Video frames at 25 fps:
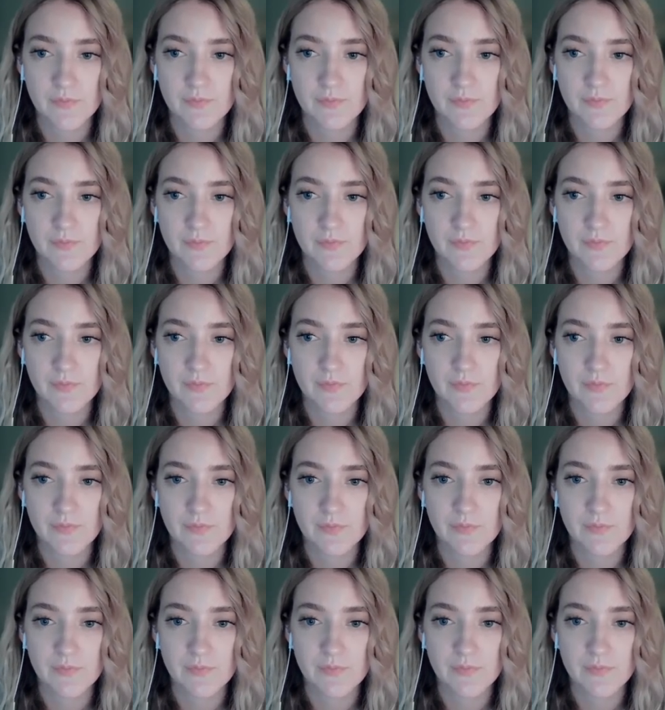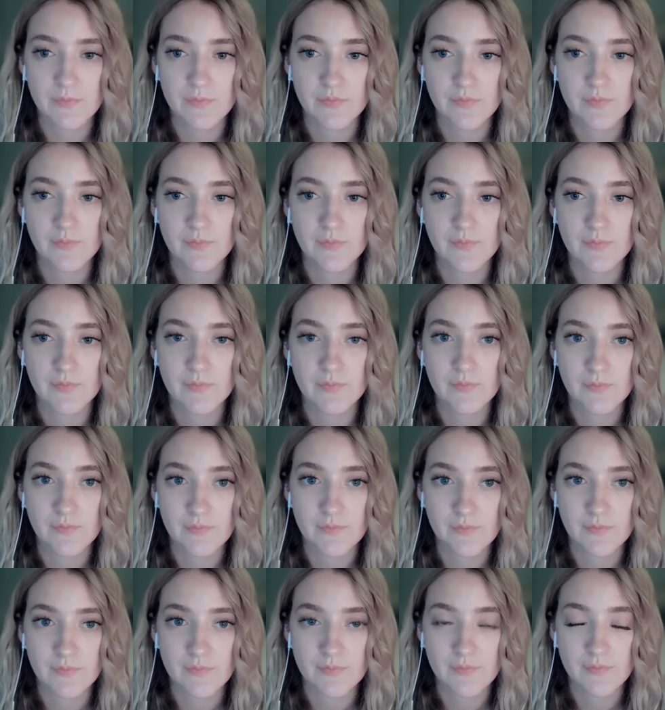
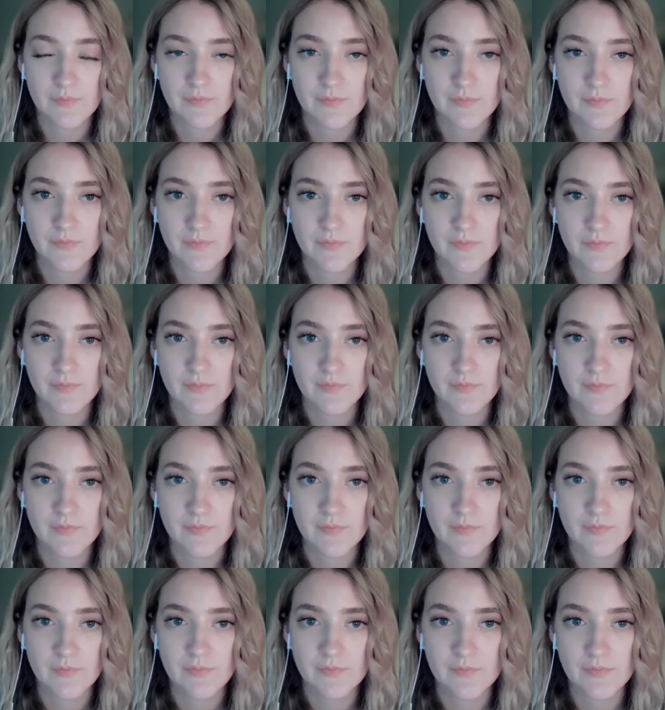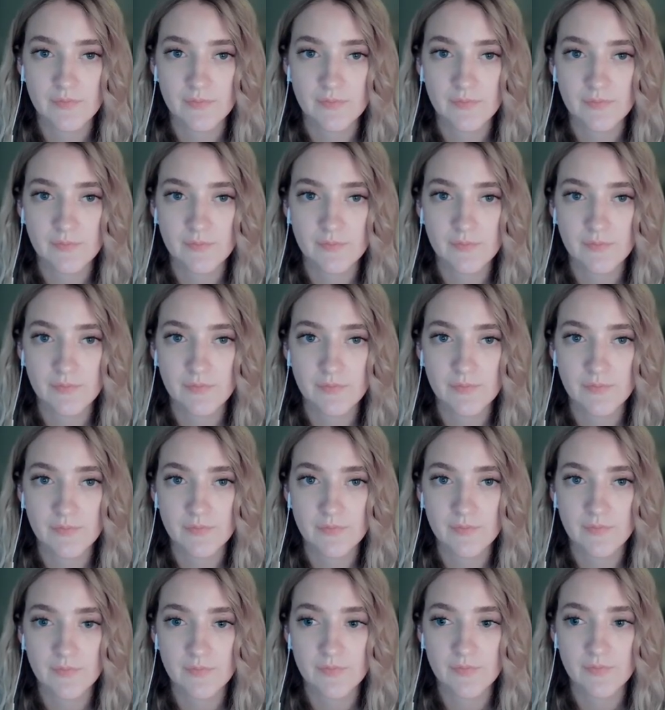
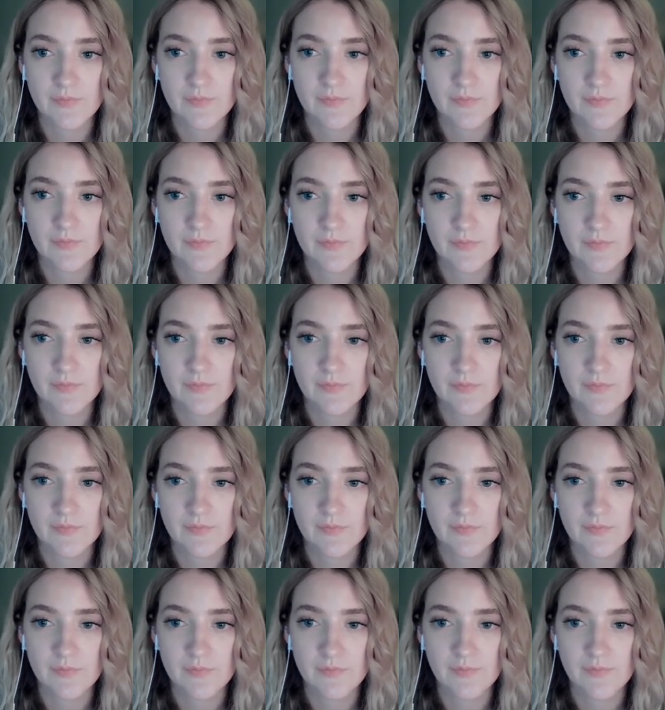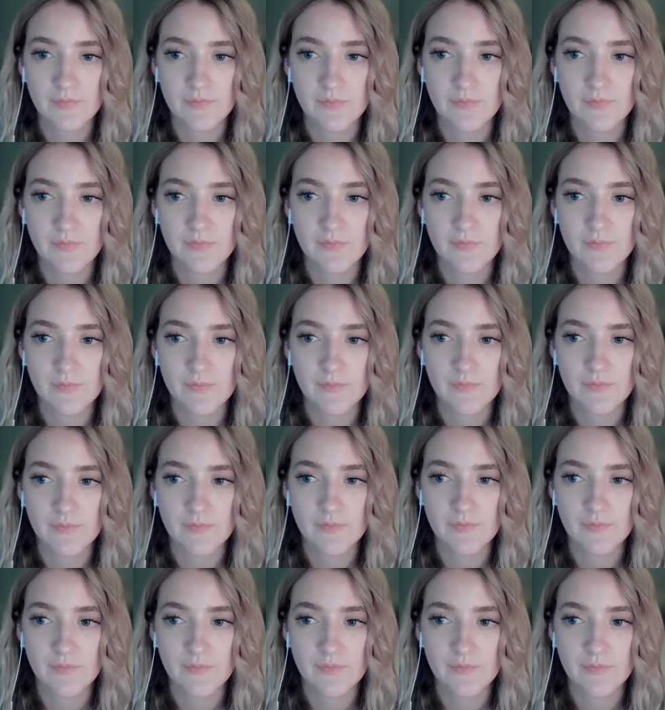This person isn't speaking.